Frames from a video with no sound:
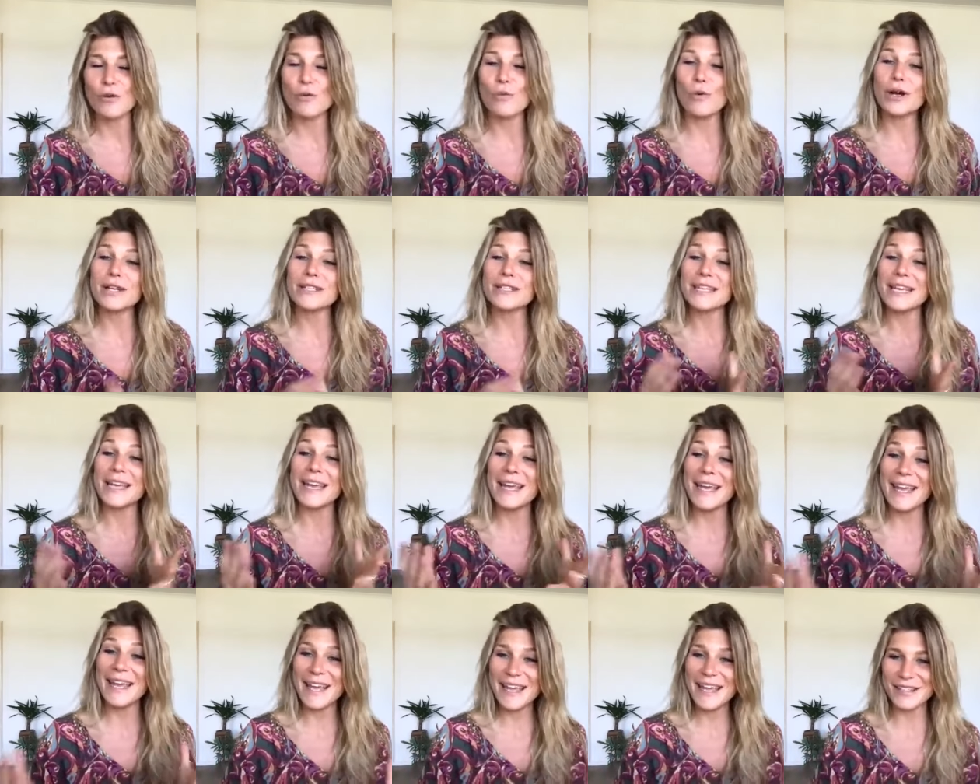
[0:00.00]
what
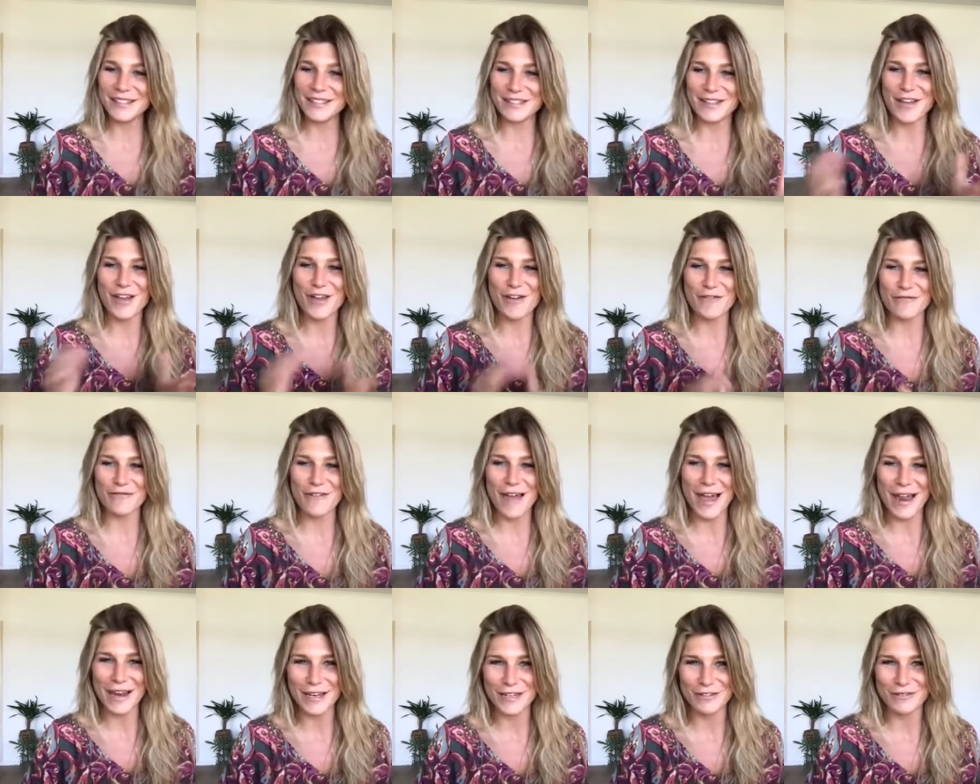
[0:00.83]
is a
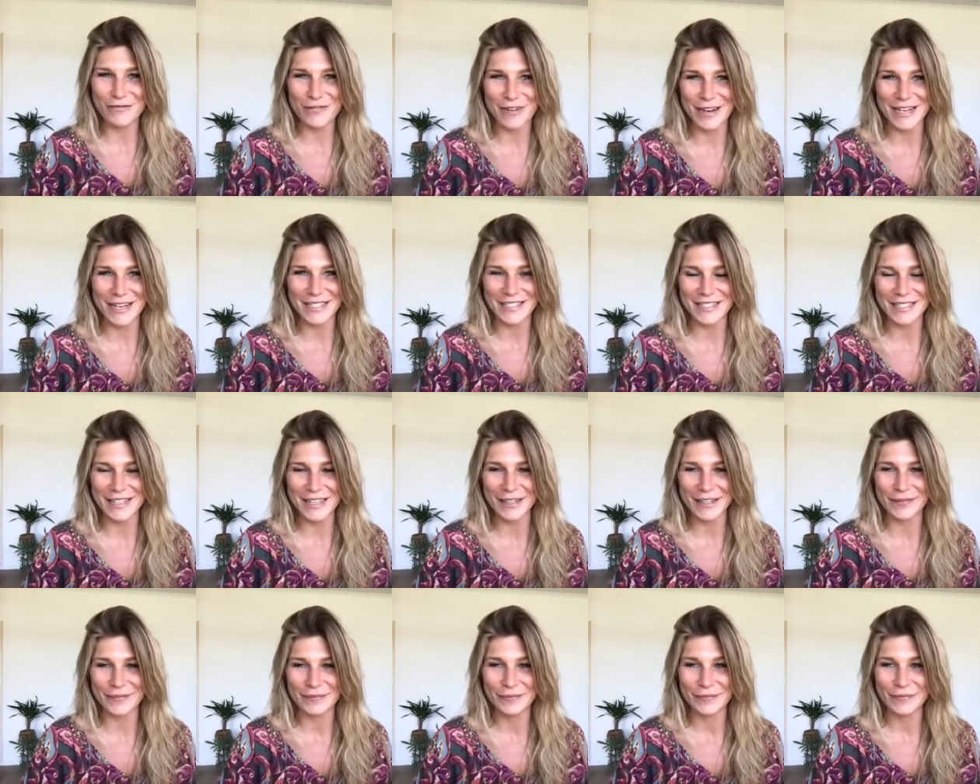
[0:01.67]
valid
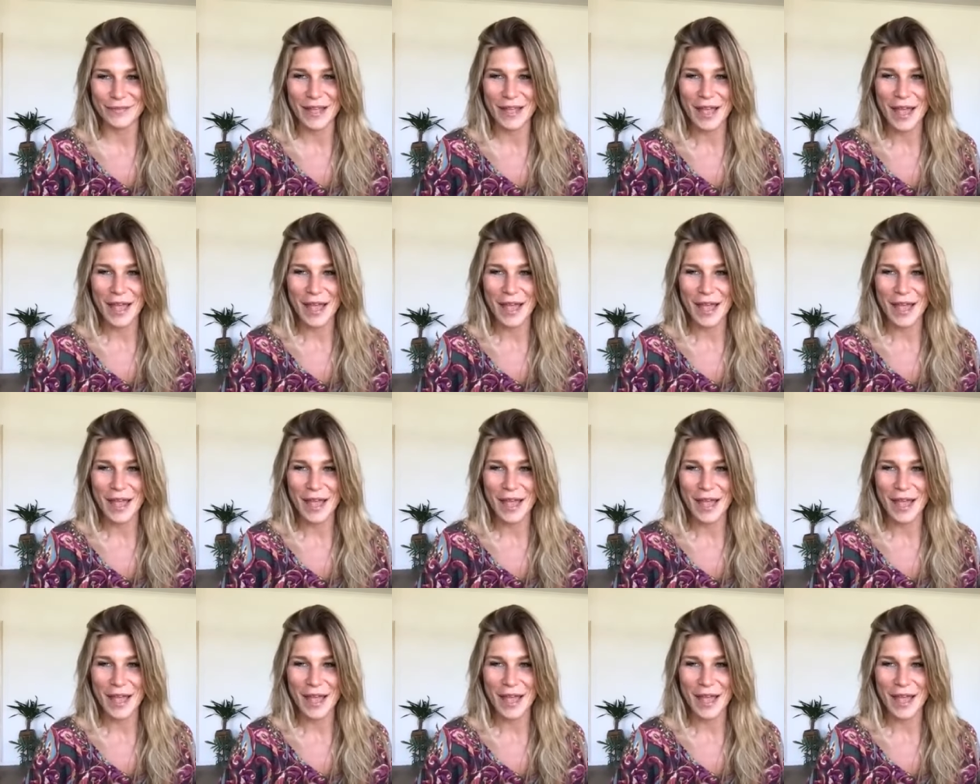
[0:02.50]
reason?